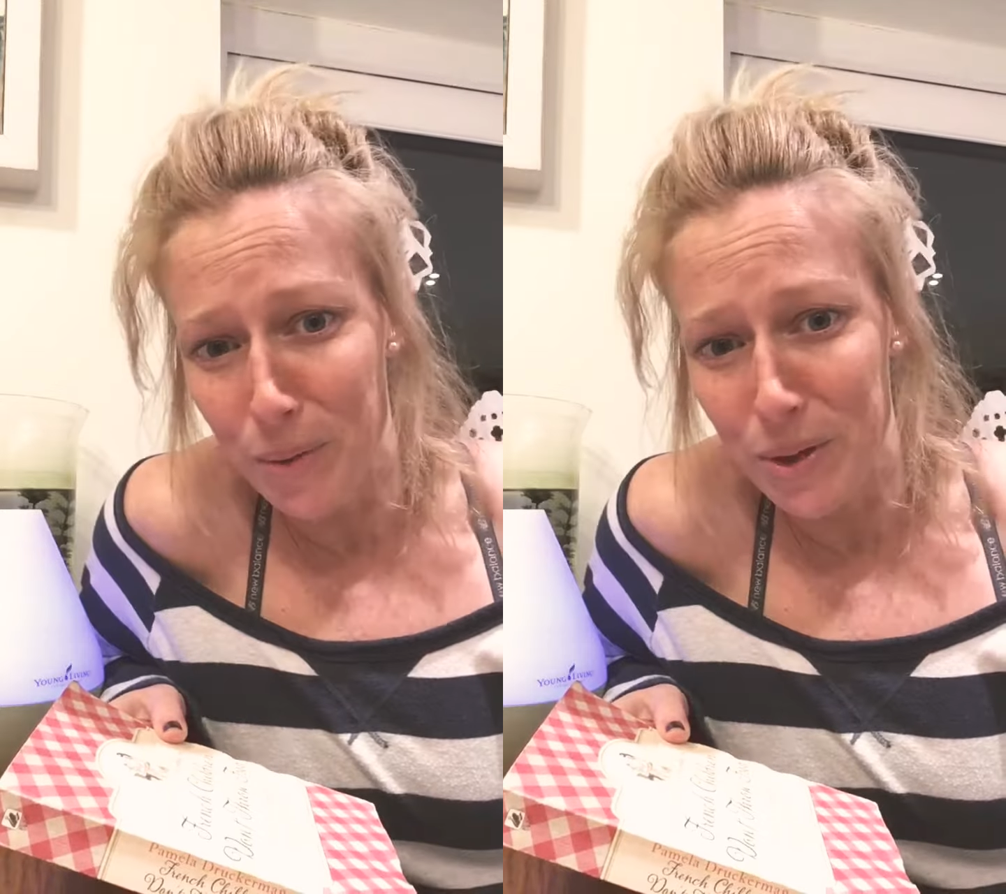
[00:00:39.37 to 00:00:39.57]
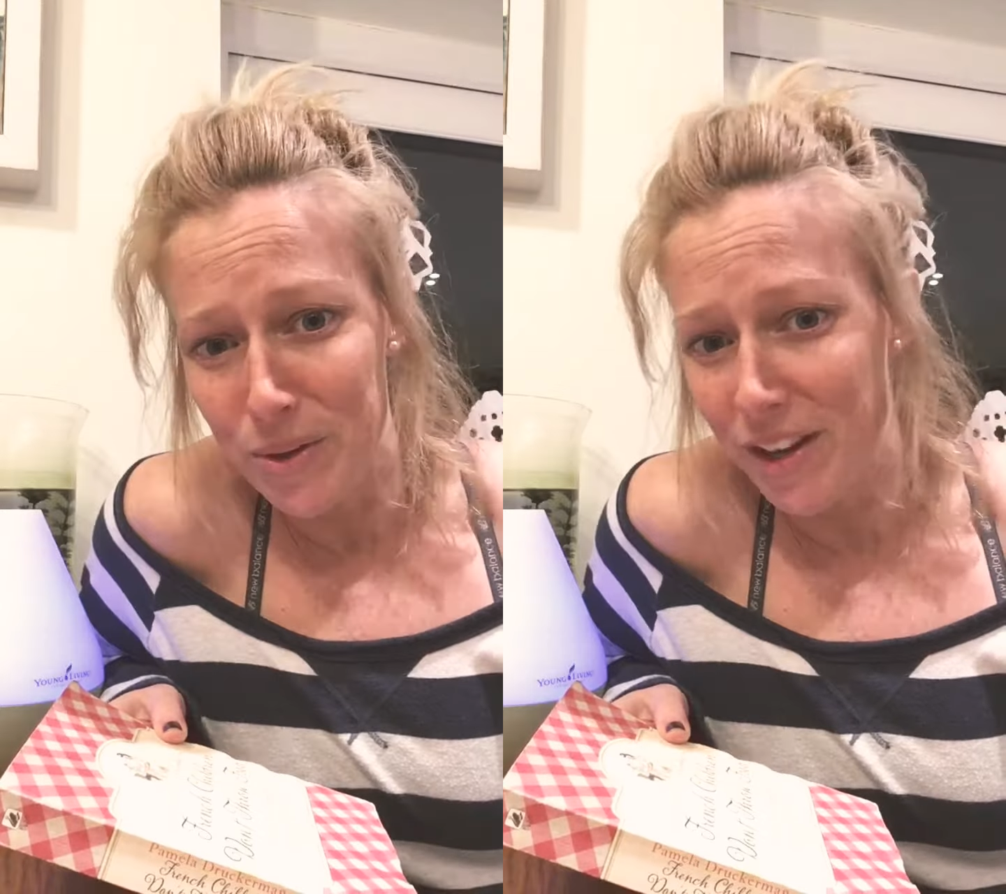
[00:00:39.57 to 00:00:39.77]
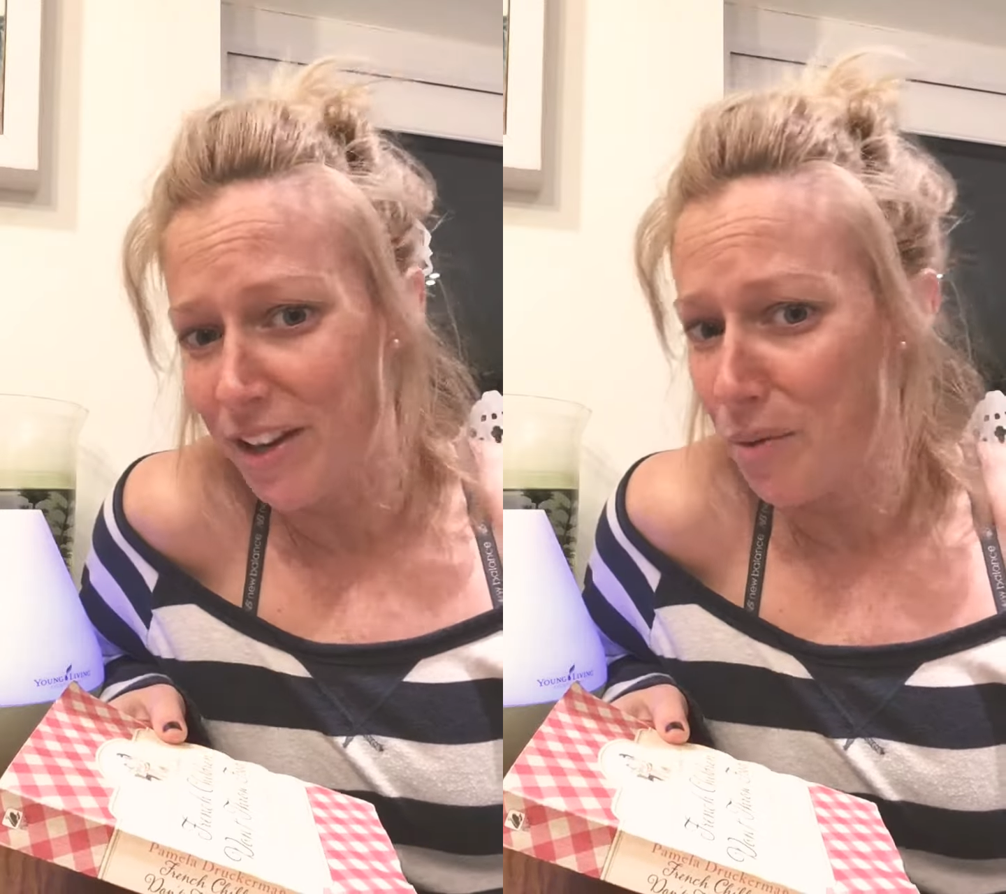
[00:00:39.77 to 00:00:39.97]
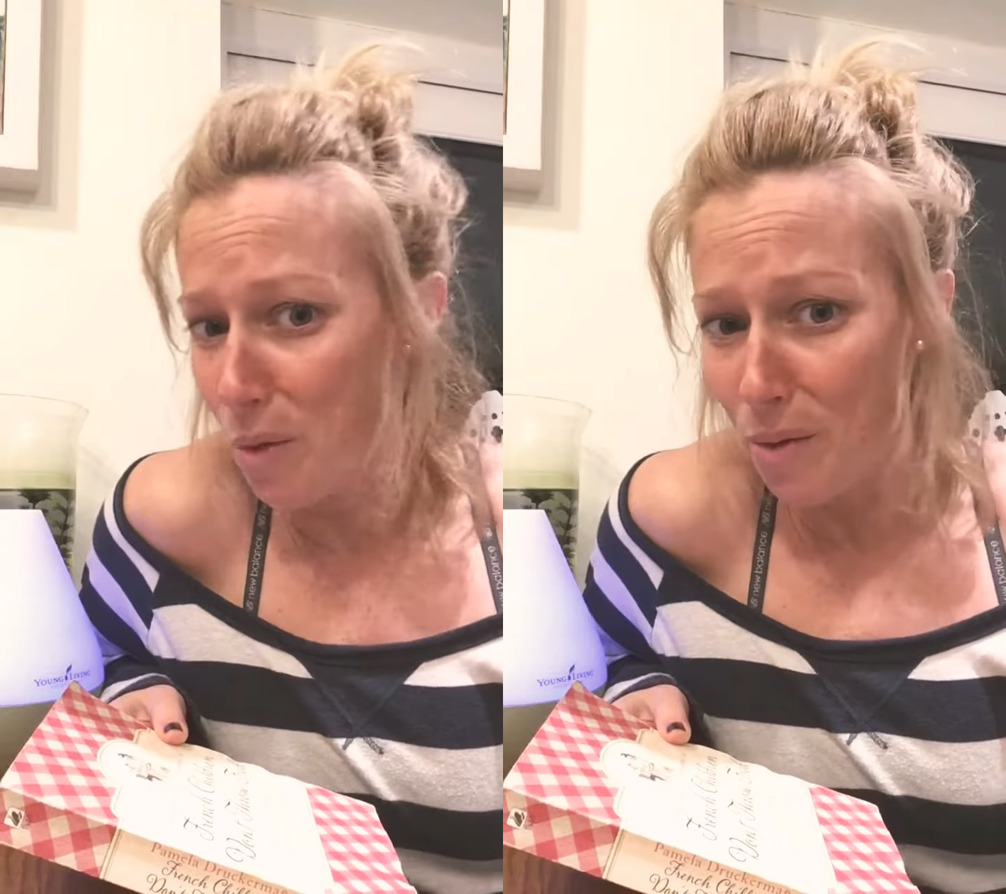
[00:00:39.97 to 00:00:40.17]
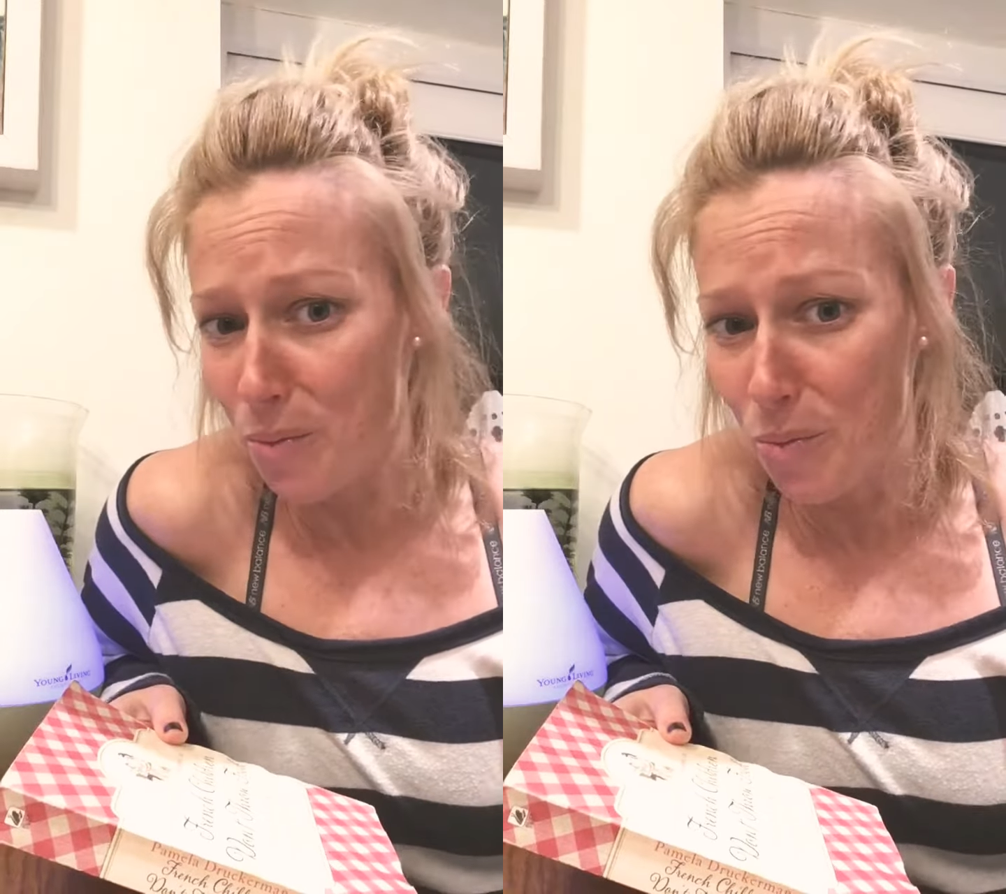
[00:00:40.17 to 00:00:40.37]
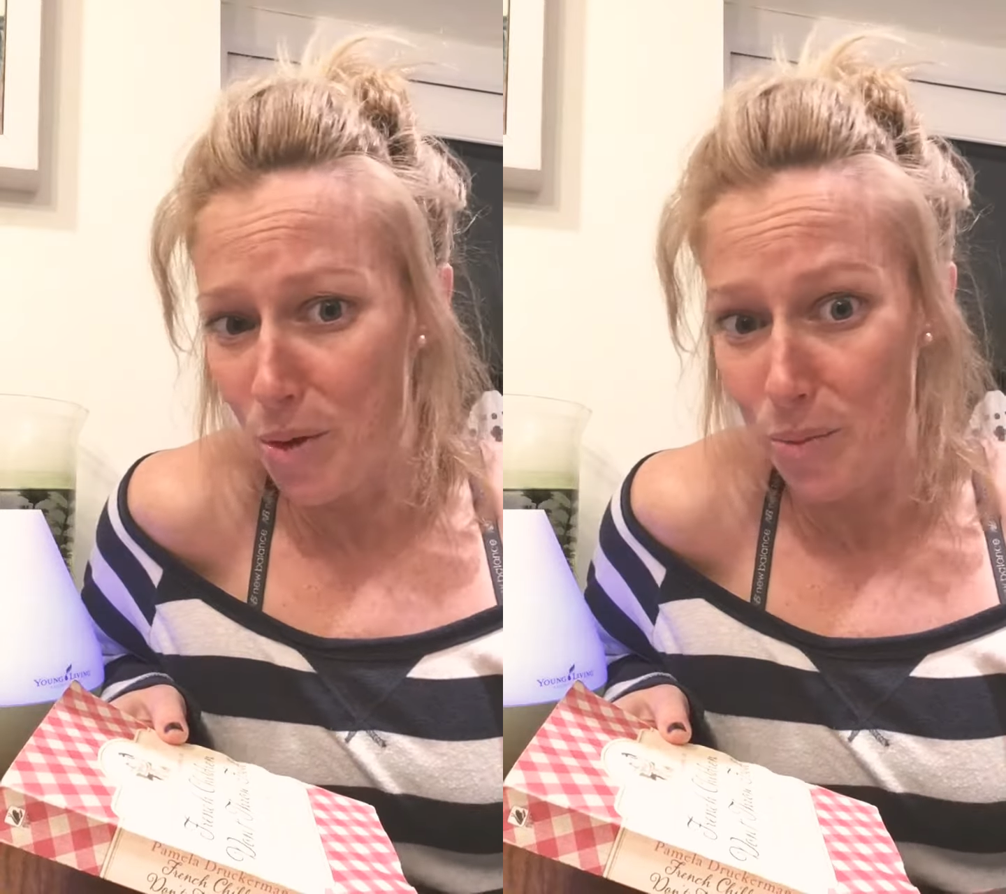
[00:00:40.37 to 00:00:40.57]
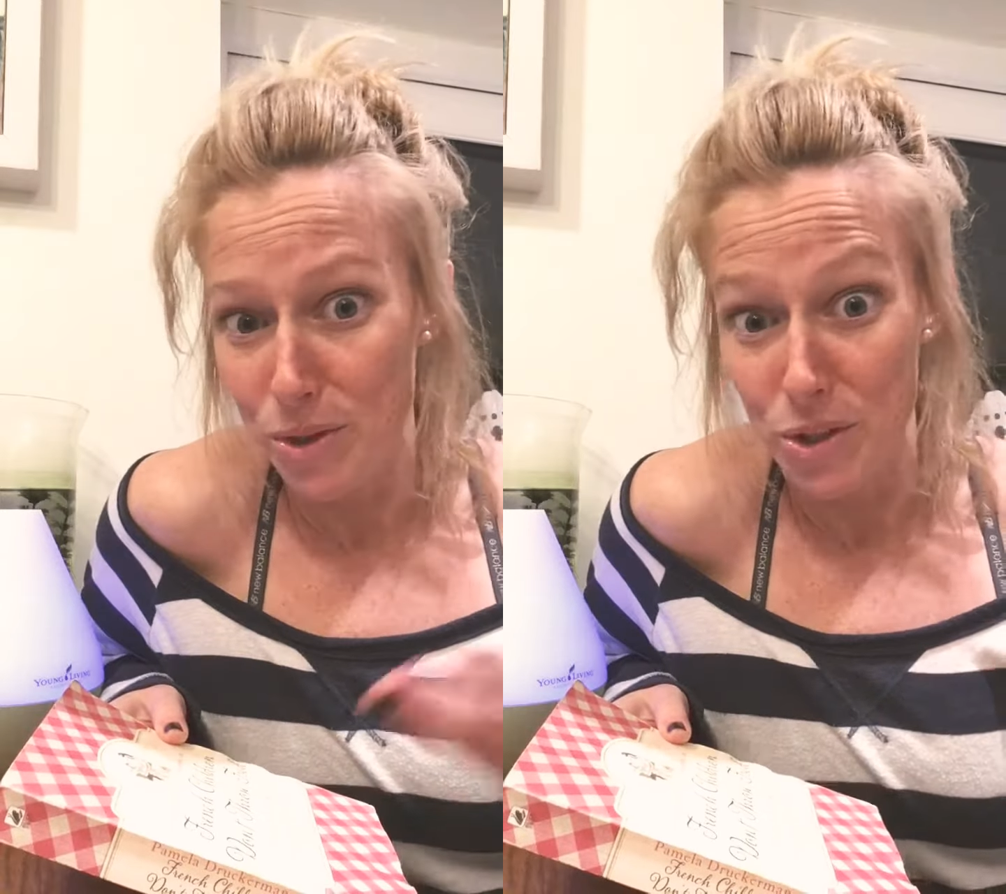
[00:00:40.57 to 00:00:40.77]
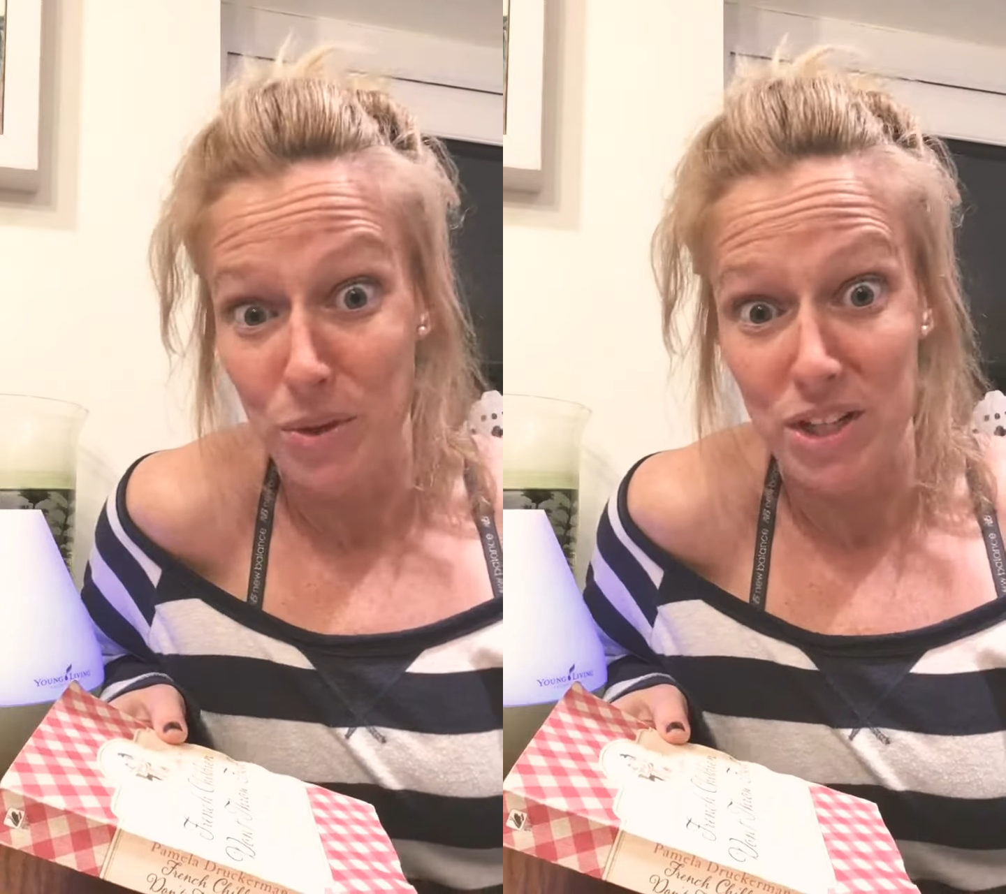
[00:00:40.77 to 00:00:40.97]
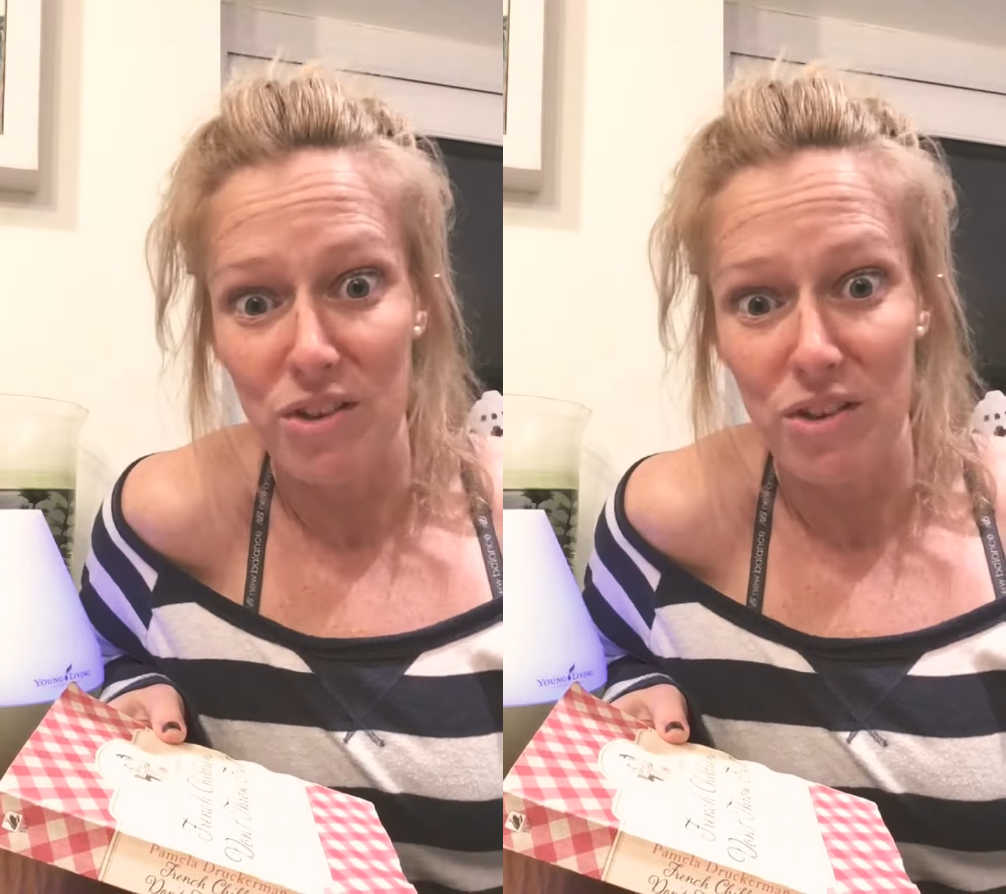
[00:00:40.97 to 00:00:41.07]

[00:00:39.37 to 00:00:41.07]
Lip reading: we're doing it and what we're doing